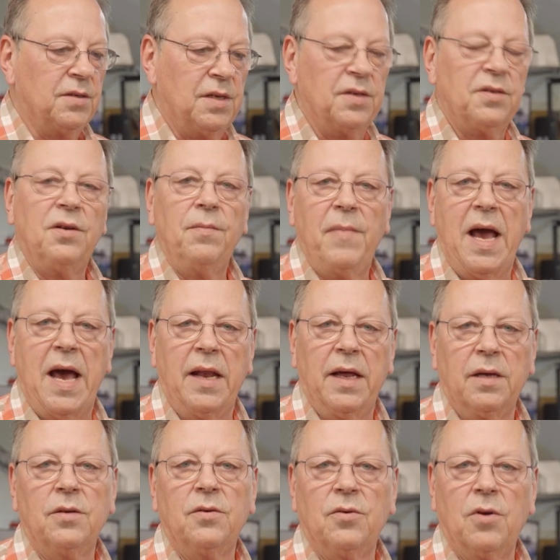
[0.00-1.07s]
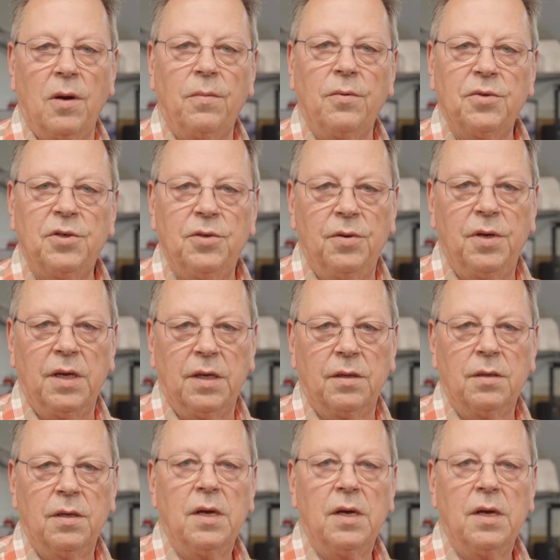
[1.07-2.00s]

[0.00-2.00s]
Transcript: systematic troubleshooting